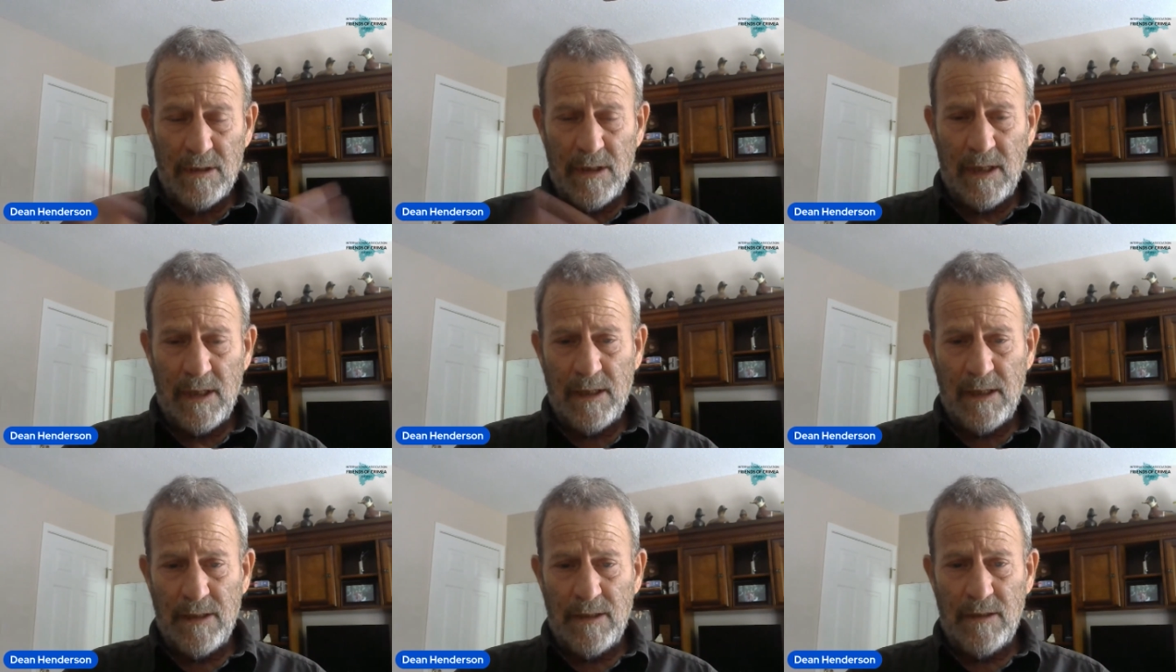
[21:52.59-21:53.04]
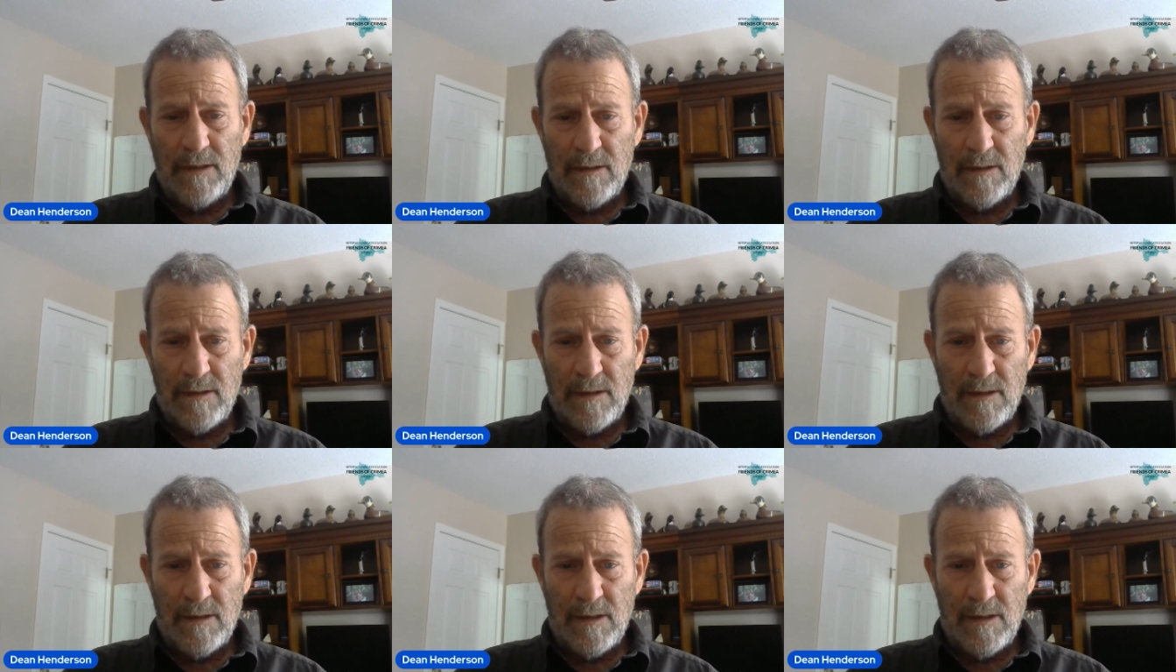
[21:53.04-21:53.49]
And
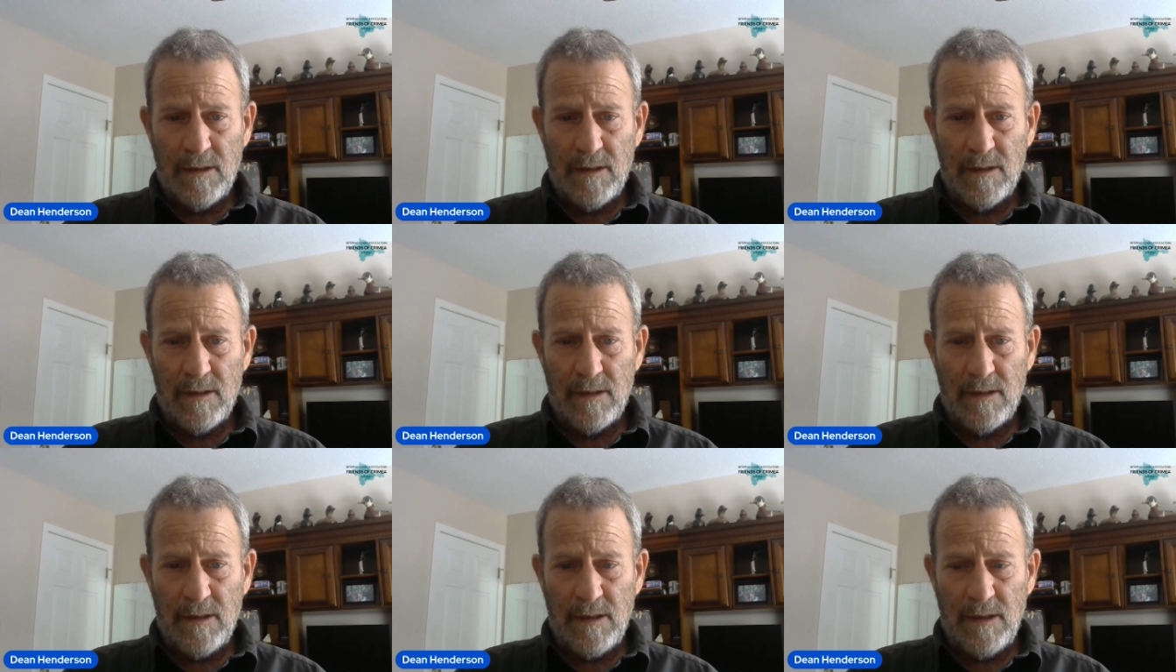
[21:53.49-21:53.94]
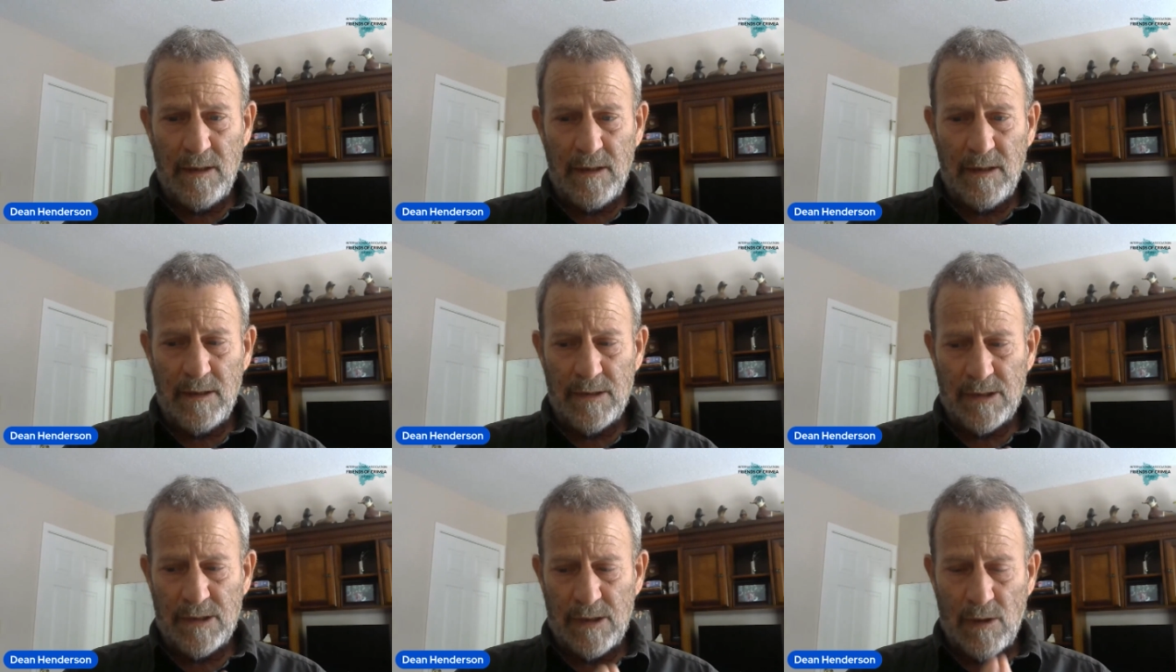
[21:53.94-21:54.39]

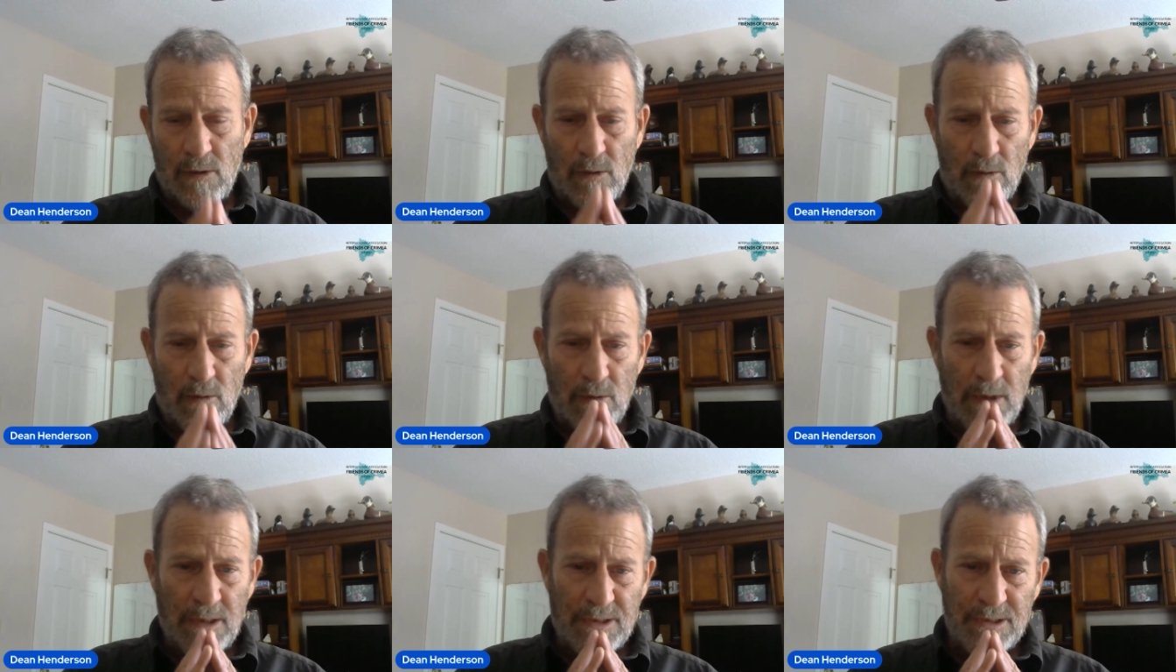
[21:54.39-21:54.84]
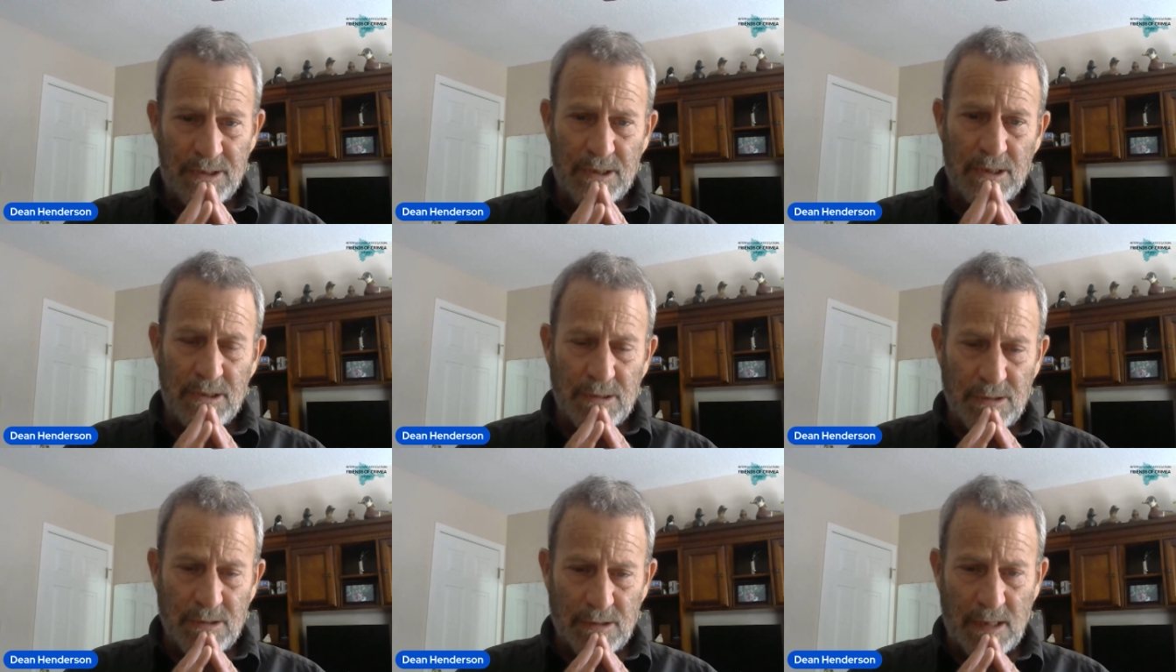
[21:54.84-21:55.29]
so it's
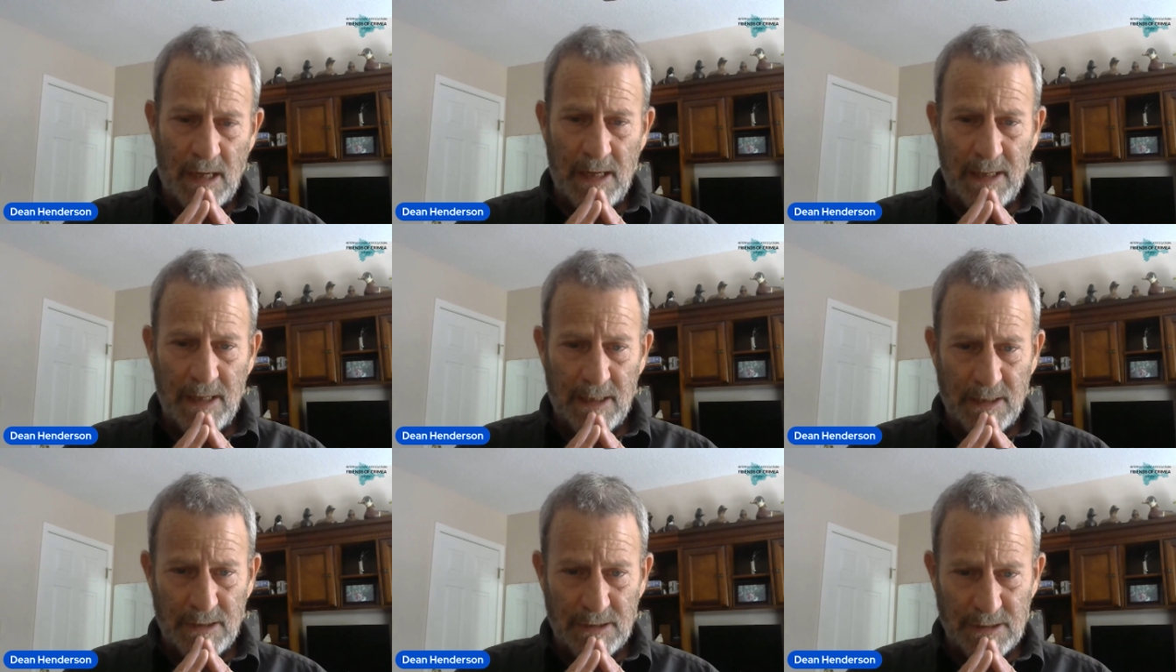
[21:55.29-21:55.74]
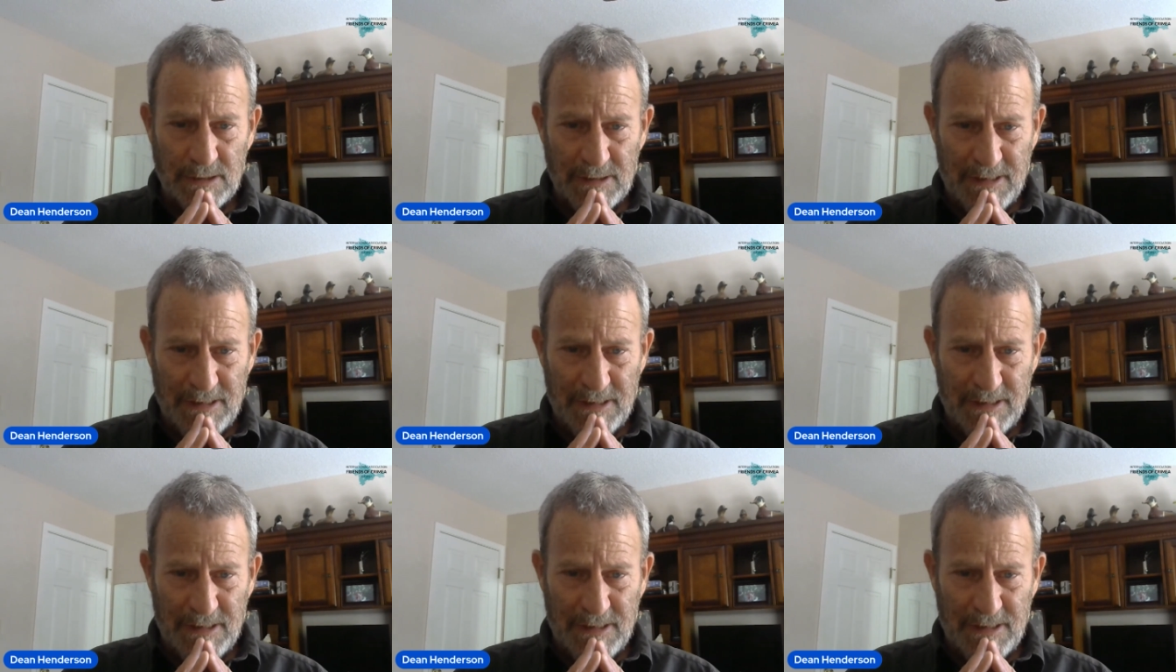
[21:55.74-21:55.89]
just science.